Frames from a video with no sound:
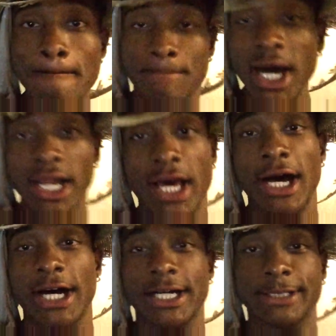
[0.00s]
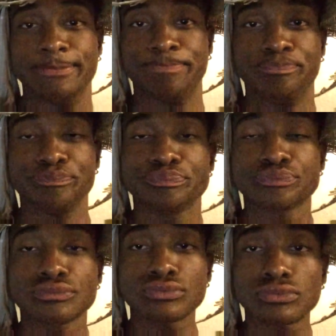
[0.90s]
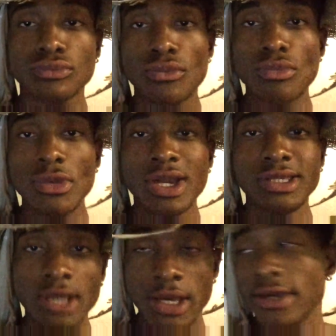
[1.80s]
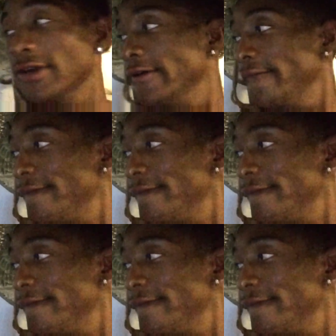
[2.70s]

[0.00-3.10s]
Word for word: But um, yeah, yeah.